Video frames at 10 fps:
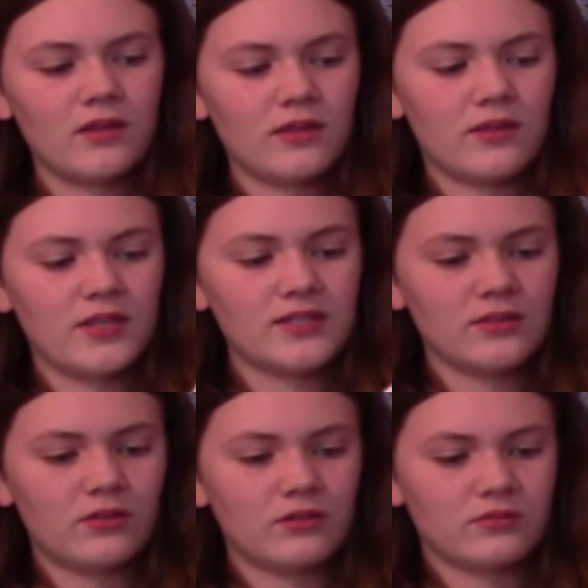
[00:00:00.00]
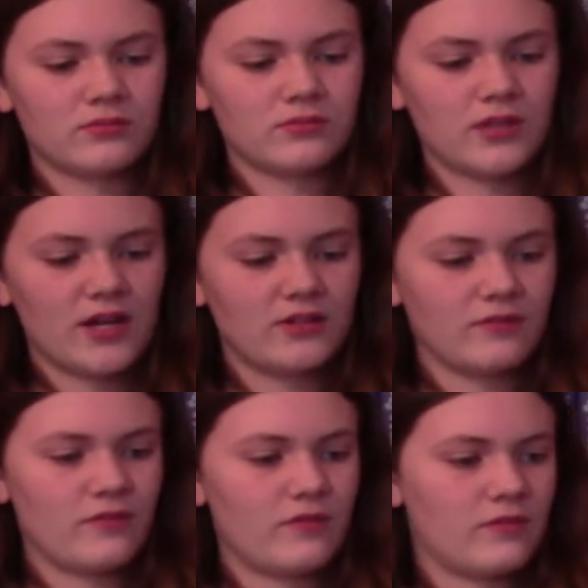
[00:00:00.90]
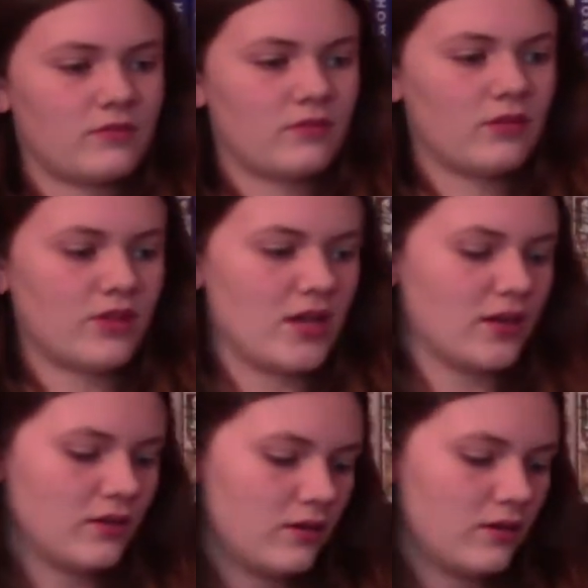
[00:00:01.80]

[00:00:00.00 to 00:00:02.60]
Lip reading: this little kind of thing,